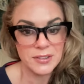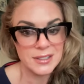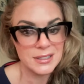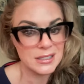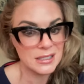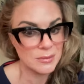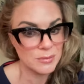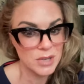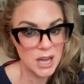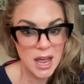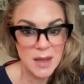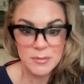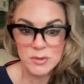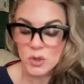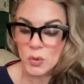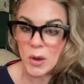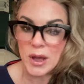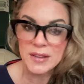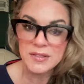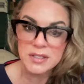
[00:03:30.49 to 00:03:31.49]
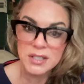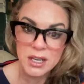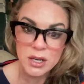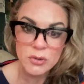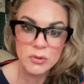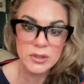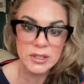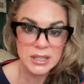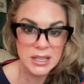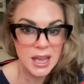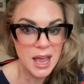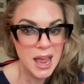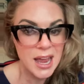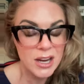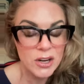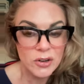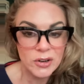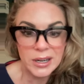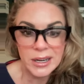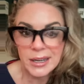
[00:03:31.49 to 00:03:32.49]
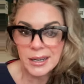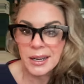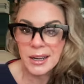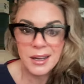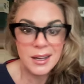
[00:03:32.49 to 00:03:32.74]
And sometimes wives get really angry.